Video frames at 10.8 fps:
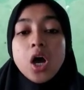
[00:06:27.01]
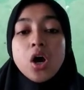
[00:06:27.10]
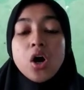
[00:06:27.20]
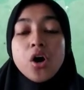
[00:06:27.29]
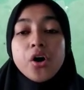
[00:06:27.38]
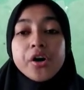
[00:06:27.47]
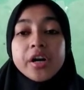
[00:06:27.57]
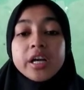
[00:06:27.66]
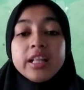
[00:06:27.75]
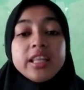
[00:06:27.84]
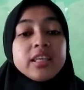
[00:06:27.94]
or
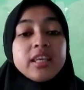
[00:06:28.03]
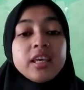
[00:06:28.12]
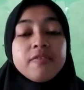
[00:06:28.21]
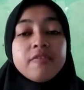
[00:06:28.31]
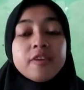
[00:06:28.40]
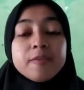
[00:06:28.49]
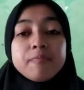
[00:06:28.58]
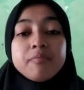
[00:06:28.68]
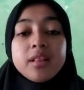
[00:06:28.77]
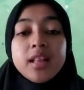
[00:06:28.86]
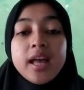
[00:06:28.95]
a linking verb
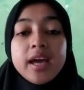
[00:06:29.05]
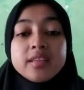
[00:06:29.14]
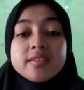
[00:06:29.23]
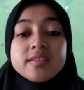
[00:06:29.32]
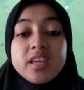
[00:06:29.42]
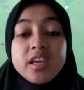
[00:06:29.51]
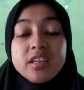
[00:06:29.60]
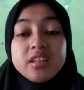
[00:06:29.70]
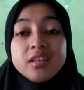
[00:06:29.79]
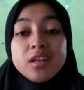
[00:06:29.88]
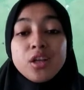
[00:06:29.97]
like
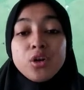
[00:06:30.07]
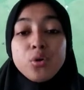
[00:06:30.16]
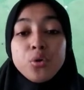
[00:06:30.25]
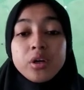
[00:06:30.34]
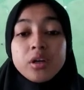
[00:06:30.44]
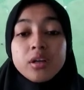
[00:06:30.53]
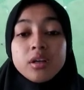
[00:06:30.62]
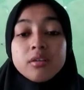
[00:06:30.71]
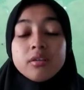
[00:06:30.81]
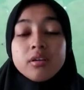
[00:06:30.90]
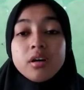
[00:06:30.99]
sing, look,
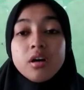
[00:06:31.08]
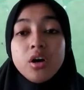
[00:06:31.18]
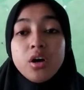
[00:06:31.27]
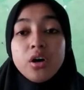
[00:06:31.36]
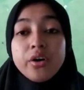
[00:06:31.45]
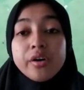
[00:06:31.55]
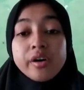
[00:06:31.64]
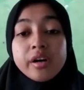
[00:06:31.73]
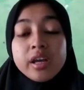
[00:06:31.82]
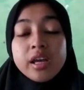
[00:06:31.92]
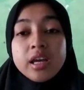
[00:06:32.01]
or
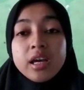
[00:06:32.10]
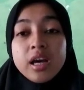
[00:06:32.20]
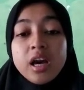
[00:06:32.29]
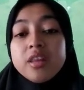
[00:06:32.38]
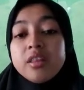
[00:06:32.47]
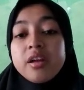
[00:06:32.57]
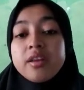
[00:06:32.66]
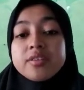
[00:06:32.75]
others.